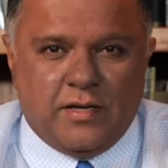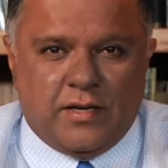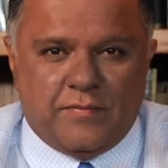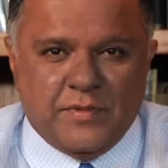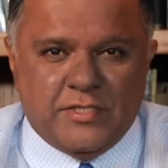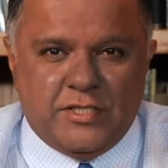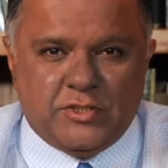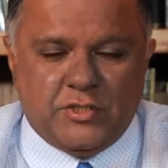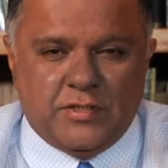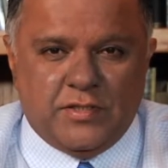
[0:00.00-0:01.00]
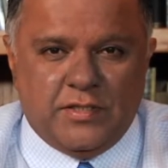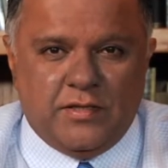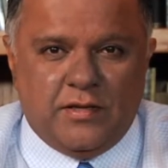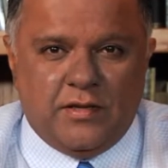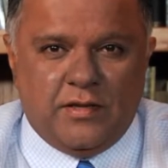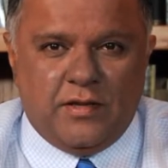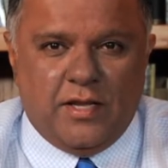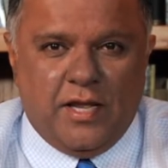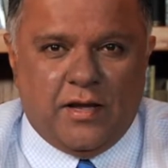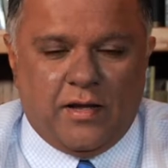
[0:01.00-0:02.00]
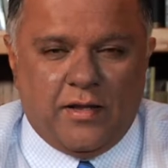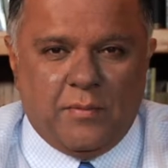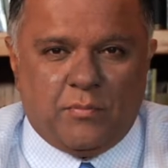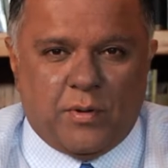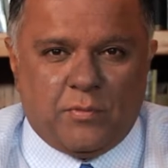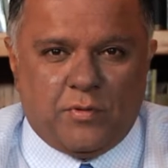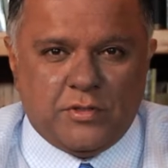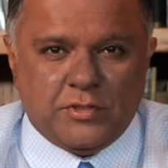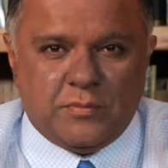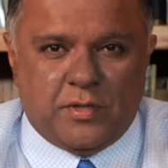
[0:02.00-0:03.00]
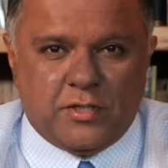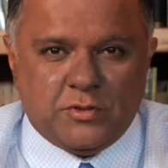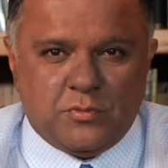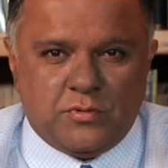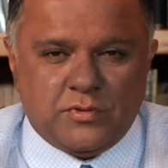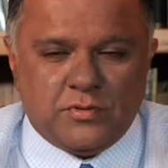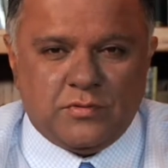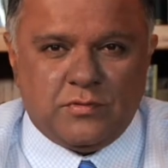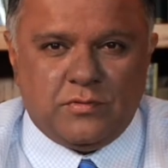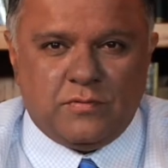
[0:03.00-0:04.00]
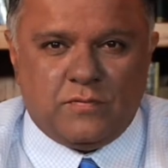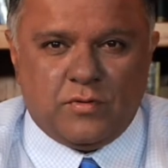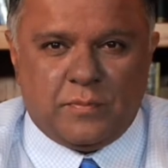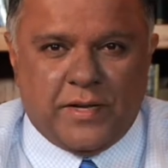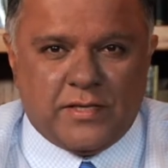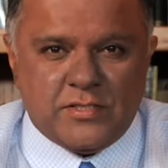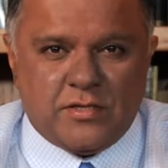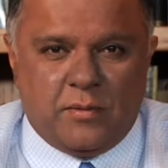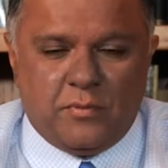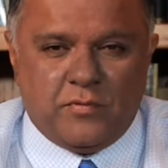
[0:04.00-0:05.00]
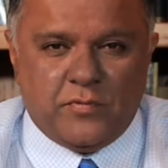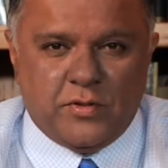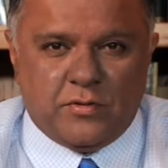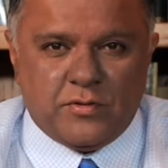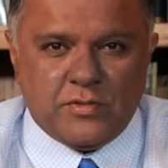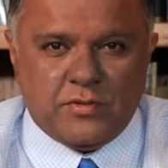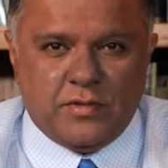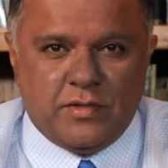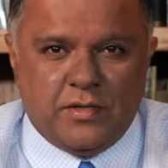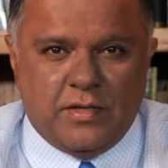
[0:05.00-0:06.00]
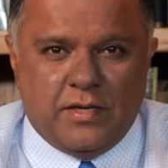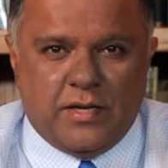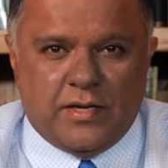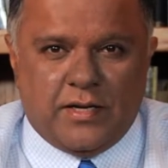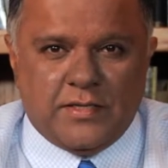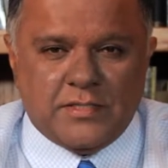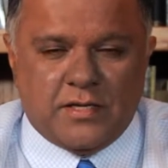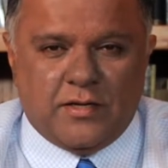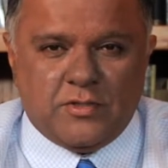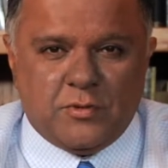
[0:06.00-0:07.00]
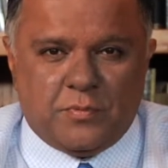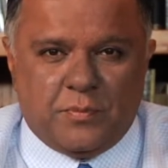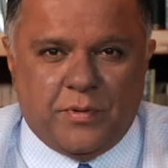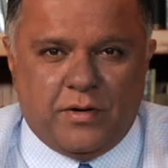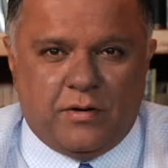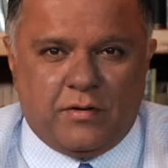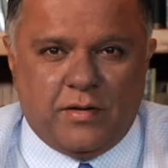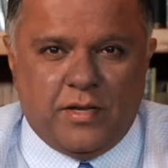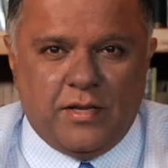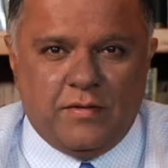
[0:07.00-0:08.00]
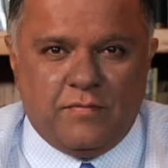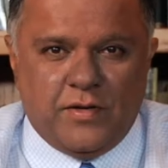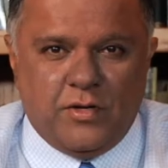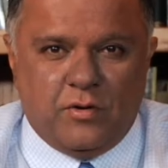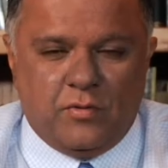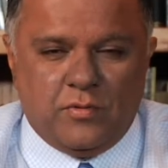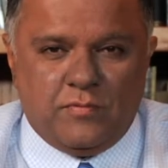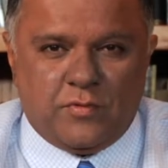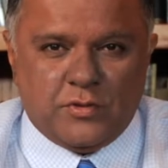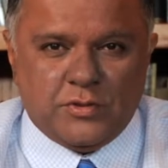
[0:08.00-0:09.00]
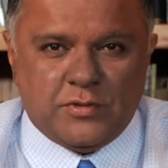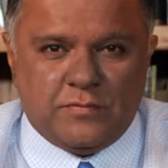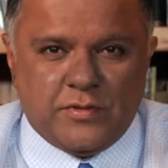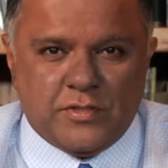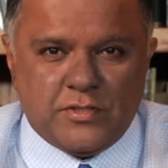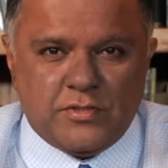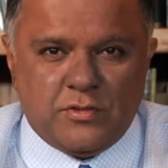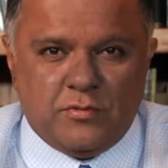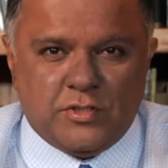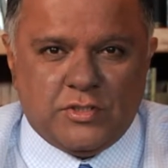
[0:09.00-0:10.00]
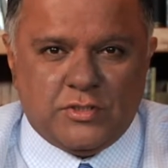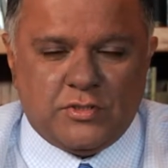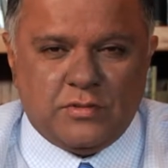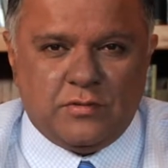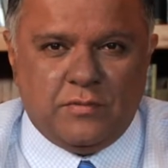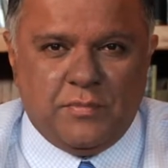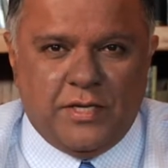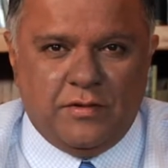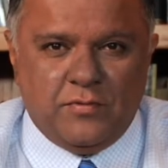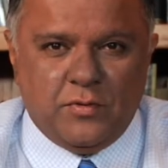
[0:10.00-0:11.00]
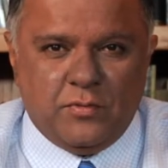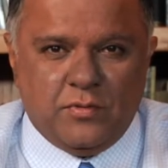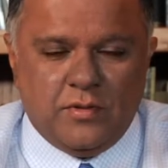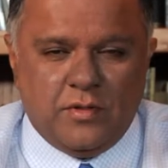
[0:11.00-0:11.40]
I've been teaching the AIA preparation modules for the past couple of years, and I decided to prepare a video version of this to assist many of you